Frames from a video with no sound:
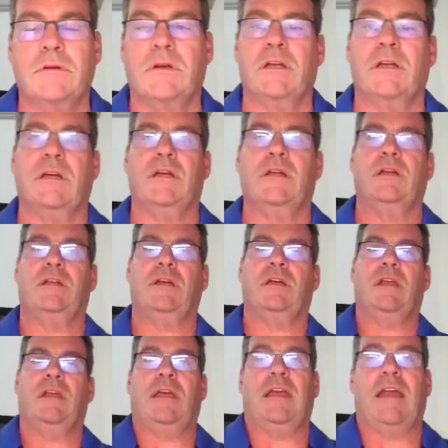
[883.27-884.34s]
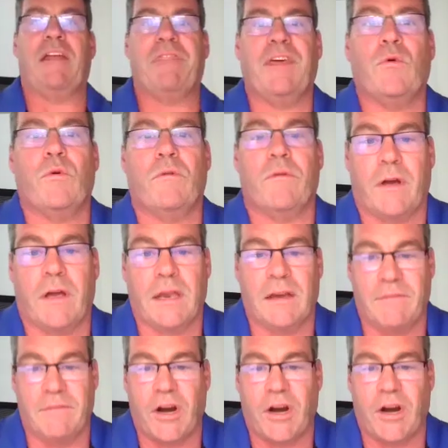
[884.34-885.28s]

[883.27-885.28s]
And I think we're getting